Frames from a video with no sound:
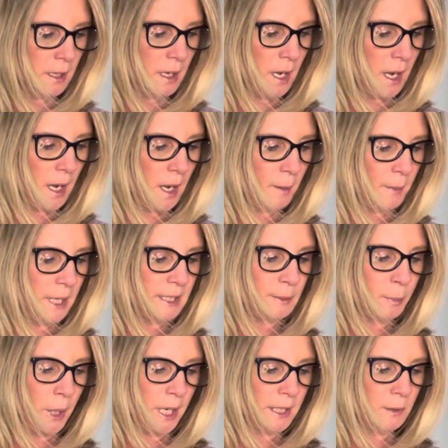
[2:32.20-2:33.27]
Um, it's
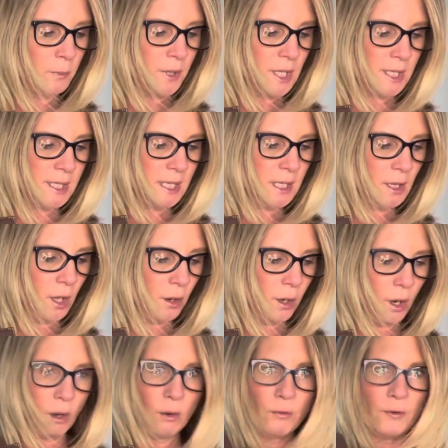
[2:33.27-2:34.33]
branded with the T
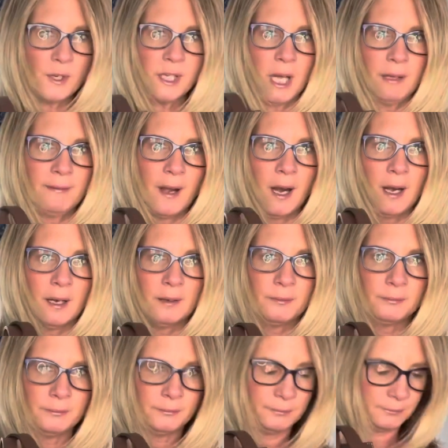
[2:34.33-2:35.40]
logo for Telfar.
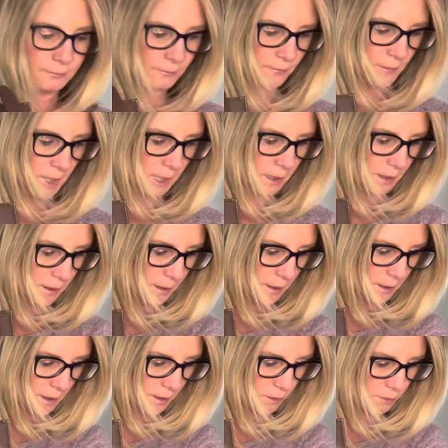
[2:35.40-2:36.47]

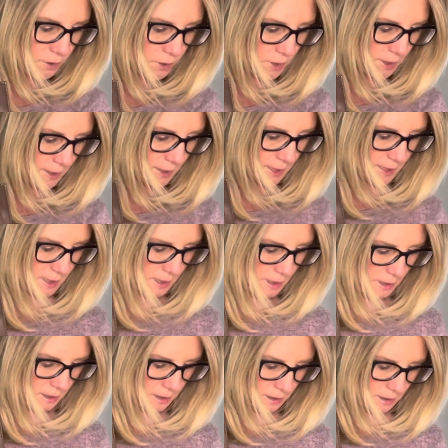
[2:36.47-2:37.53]
There you see the
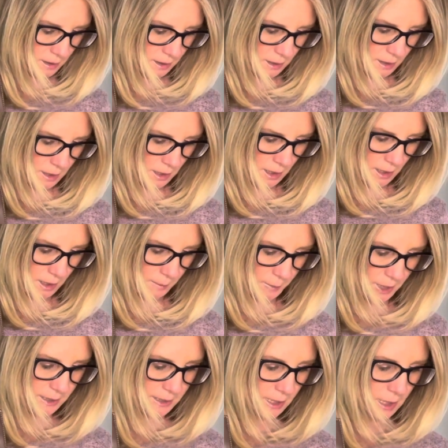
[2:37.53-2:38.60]
T. Um,
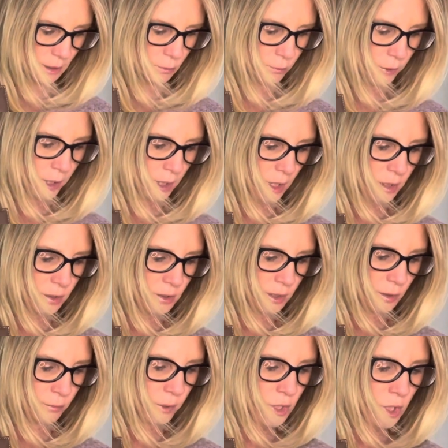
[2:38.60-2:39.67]
it's it was
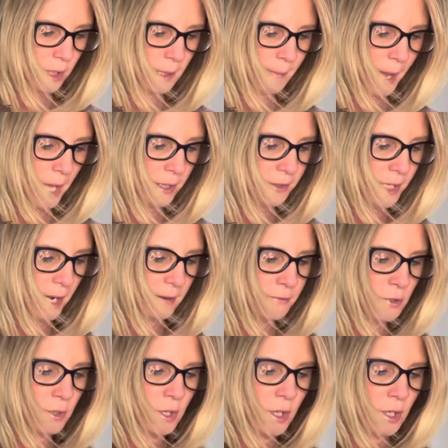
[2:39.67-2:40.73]
originally modeled
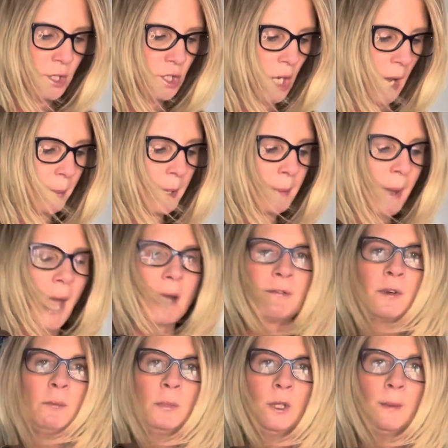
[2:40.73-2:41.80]
after the shopping bag
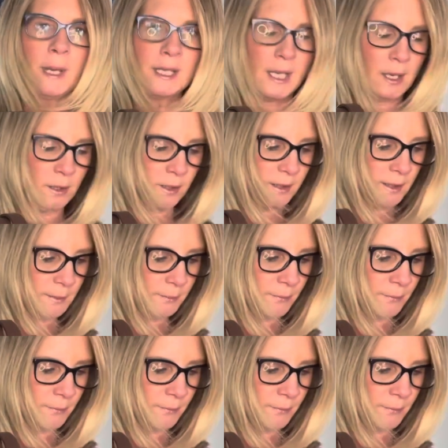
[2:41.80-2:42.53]
from Bloomingdale's,